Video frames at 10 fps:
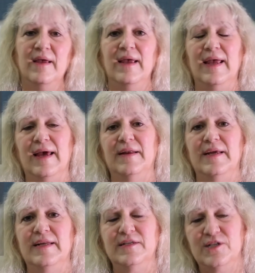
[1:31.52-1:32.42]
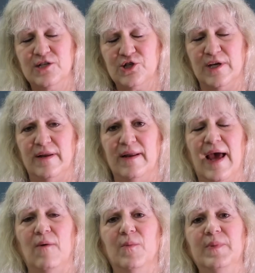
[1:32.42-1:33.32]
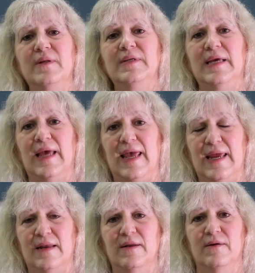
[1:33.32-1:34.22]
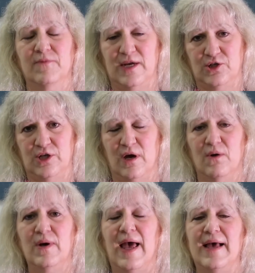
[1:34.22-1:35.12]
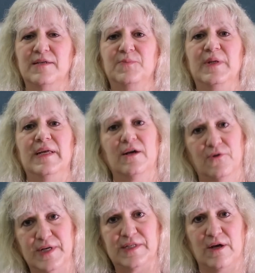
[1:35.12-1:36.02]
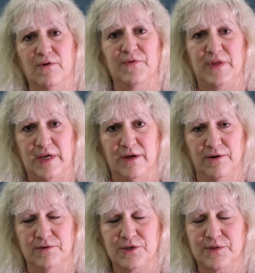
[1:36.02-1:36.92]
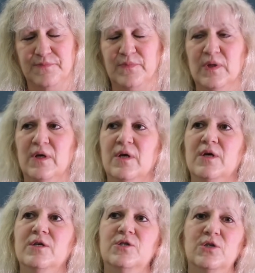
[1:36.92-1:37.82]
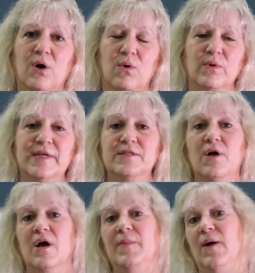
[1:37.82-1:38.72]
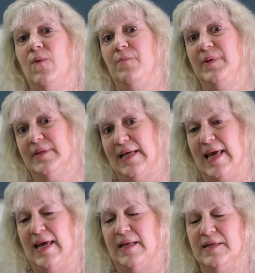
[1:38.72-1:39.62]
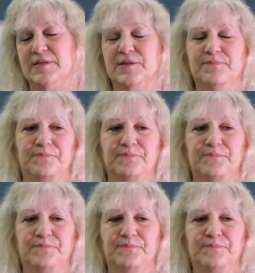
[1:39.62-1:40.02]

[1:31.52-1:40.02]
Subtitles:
And in addition, our building aid ratio has been increasing over the years. So let's talk about what building aid is.